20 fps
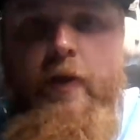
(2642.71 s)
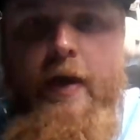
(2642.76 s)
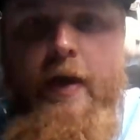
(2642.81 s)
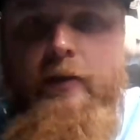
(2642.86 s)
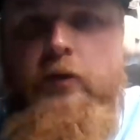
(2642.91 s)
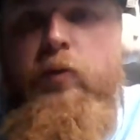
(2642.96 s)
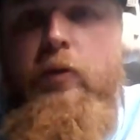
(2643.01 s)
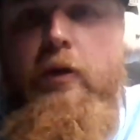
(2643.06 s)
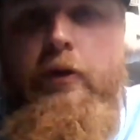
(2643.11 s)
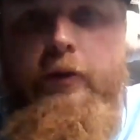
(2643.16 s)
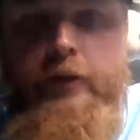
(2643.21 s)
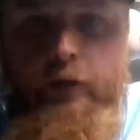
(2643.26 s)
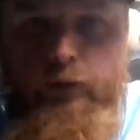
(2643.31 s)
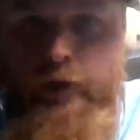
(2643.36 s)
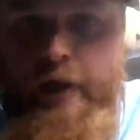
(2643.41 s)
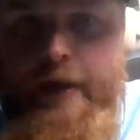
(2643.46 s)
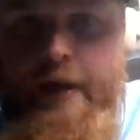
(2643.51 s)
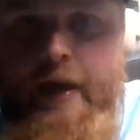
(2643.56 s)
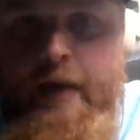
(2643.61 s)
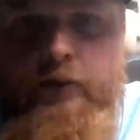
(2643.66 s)
where,
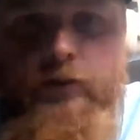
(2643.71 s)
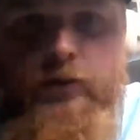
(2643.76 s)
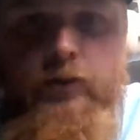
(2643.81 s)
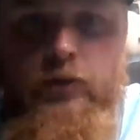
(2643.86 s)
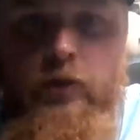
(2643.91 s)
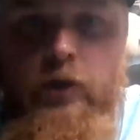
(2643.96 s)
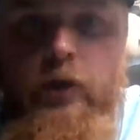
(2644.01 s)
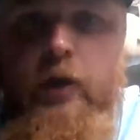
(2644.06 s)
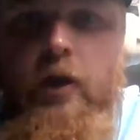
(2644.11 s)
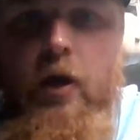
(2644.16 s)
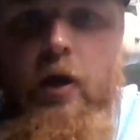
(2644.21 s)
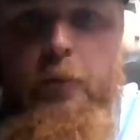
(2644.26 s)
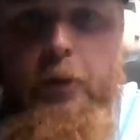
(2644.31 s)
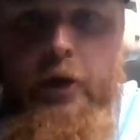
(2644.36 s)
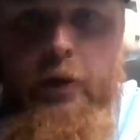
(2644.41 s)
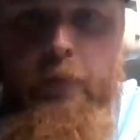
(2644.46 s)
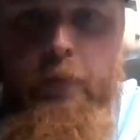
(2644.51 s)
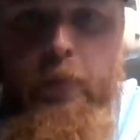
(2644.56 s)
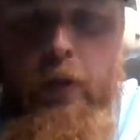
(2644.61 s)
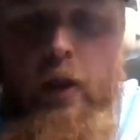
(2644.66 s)
JS is going to come
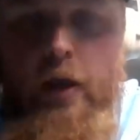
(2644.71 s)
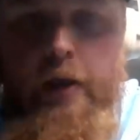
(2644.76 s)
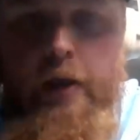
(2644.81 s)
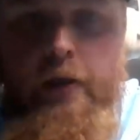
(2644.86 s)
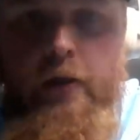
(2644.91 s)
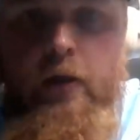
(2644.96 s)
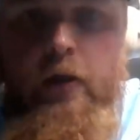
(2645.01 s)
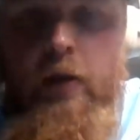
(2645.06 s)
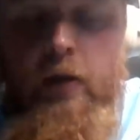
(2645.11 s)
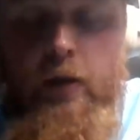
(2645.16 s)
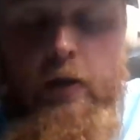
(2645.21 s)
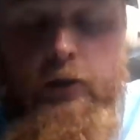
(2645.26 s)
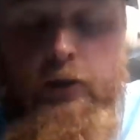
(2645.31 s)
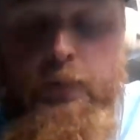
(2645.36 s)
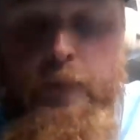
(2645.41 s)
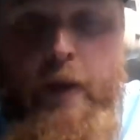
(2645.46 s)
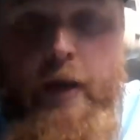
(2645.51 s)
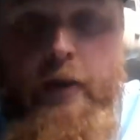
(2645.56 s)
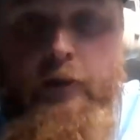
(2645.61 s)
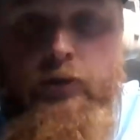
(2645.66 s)
into play,
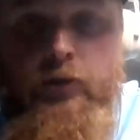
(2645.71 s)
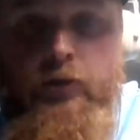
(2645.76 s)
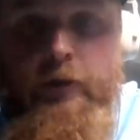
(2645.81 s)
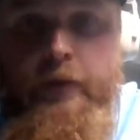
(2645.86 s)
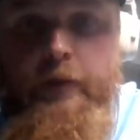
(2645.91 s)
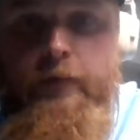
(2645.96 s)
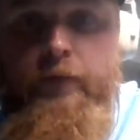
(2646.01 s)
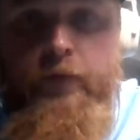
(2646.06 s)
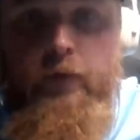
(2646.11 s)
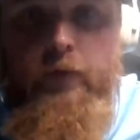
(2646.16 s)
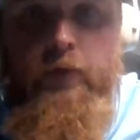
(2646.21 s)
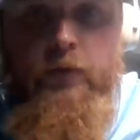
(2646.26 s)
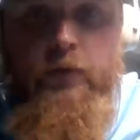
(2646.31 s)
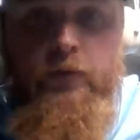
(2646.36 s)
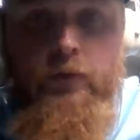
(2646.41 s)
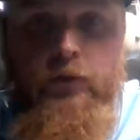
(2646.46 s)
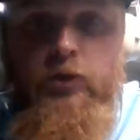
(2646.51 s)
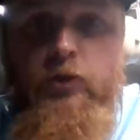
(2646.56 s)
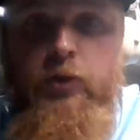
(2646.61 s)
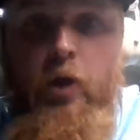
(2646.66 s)
especially for
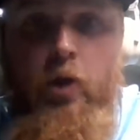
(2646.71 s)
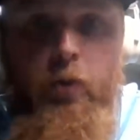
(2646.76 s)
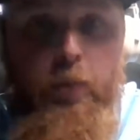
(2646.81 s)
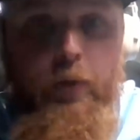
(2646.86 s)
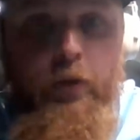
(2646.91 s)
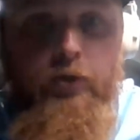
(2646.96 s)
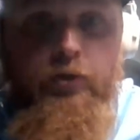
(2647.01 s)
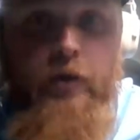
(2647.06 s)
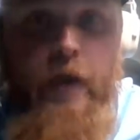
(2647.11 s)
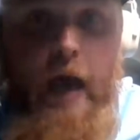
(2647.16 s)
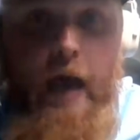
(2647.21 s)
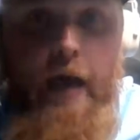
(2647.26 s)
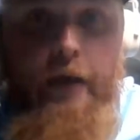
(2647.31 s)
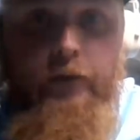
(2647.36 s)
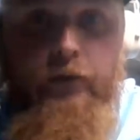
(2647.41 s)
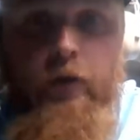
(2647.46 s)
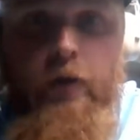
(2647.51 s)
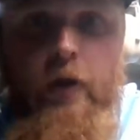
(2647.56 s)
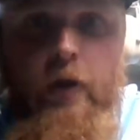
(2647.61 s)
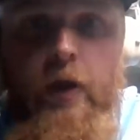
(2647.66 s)
the slow pitch
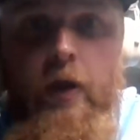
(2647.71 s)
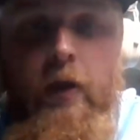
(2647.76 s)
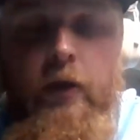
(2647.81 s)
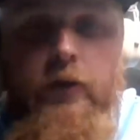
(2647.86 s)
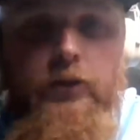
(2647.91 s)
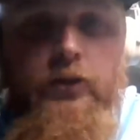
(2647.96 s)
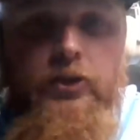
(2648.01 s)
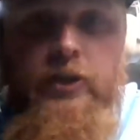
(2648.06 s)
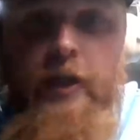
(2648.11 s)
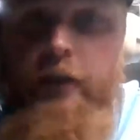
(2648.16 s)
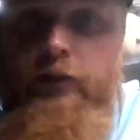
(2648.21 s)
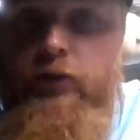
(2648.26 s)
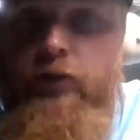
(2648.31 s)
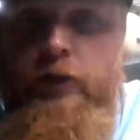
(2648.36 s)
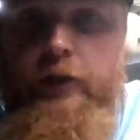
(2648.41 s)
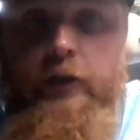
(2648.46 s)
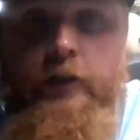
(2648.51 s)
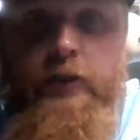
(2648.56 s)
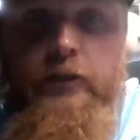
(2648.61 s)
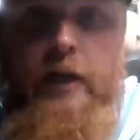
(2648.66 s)
guys, because
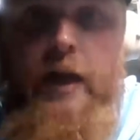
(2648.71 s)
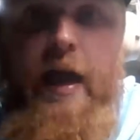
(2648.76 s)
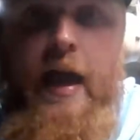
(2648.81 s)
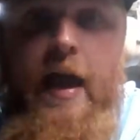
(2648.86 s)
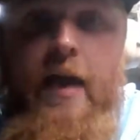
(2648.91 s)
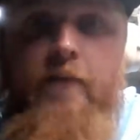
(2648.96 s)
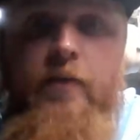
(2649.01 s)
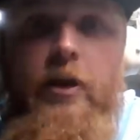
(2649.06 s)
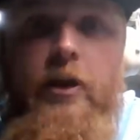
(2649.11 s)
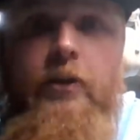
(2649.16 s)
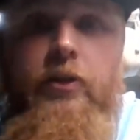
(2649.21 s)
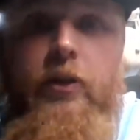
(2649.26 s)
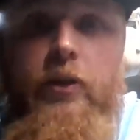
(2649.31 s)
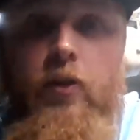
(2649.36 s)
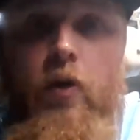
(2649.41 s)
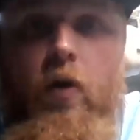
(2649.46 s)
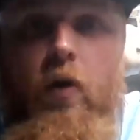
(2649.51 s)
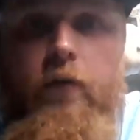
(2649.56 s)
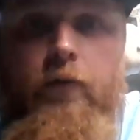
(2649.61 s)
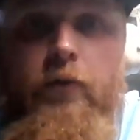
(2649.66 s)
Century doesn't have anything
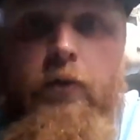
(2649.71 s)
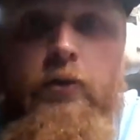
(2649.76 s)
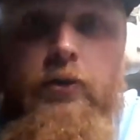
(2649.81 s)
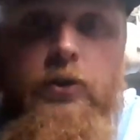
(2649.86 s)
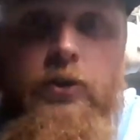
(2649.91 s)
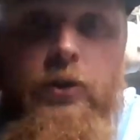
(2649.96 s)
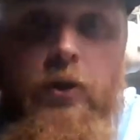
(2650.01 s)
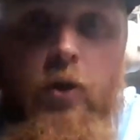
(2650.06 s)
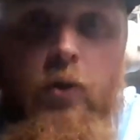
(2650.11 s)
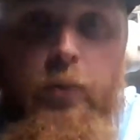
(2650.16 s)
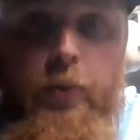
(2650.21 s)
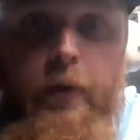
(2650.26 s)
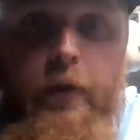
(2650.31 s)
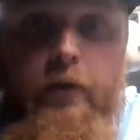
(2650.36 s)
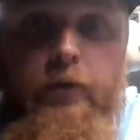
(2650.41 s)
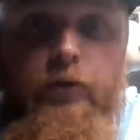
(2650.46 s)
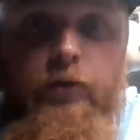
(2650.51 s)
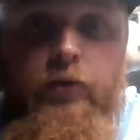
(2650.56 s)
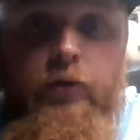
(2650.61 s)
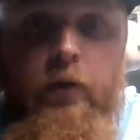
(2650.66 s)
to offer in slow
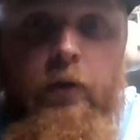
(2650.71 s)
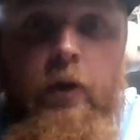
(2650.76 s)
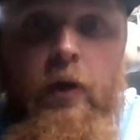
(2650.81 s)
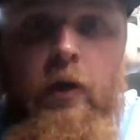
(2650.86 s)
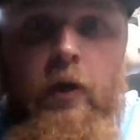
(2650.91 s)
pitch.